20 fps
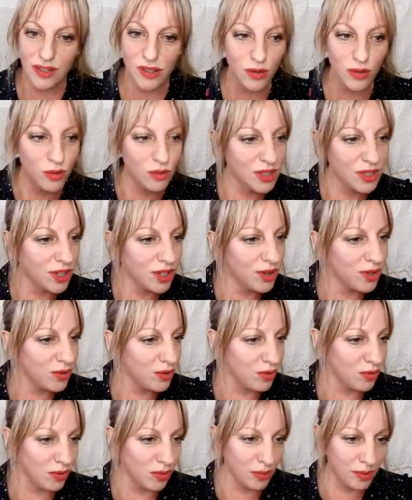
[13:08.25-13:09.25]

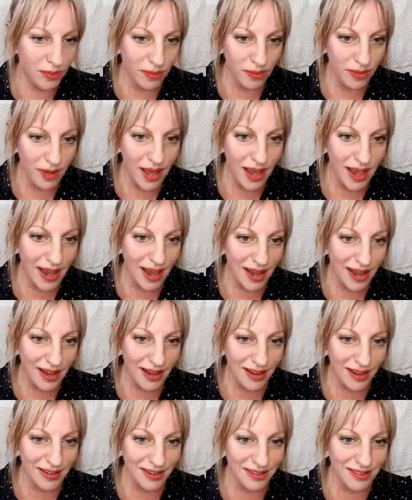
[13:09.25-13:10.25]
YouTube
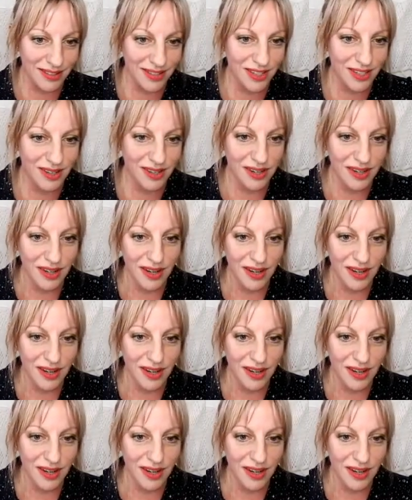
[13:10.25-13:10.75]
and